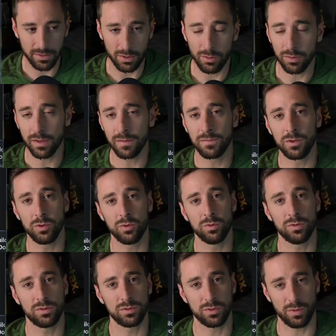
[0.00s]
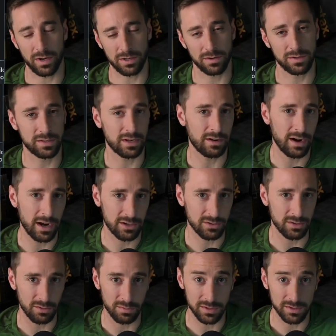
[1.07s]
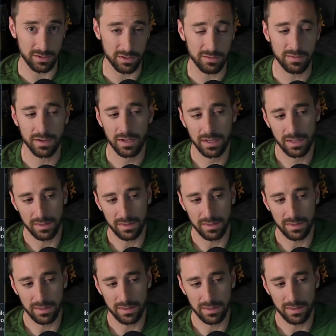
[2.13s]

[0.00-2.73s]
there are only a few directories that are actually reserved.